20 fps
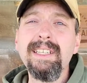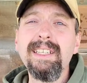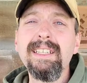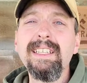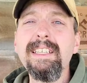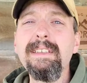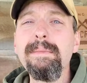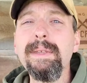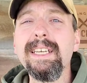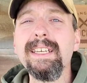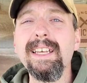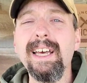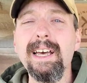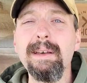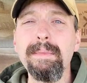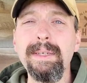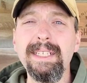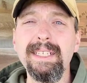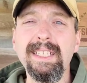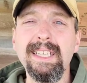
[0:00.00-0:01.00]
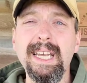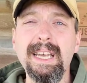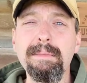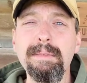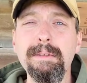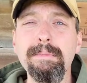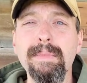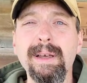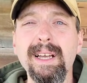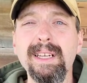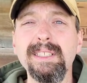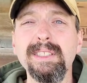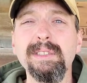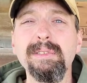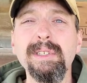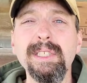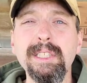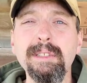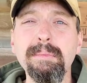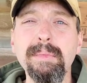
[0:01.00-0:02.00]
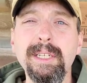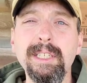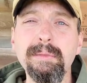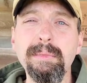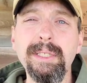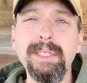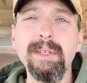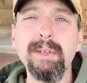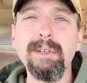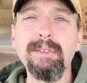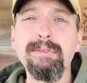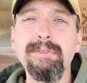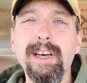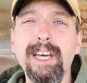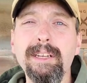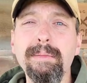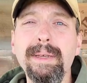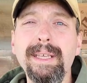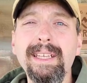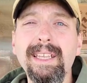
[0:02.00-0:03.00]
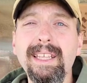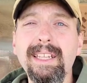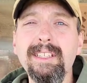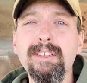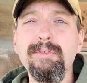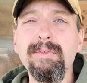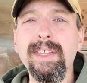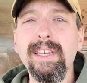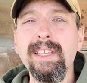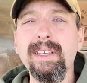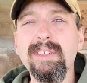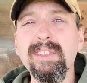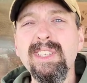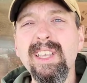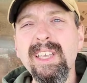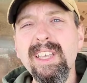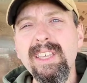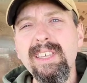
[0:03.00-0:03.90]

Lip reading: leave me a comment in the comment box, and ring the bell to be notified of my latest videos.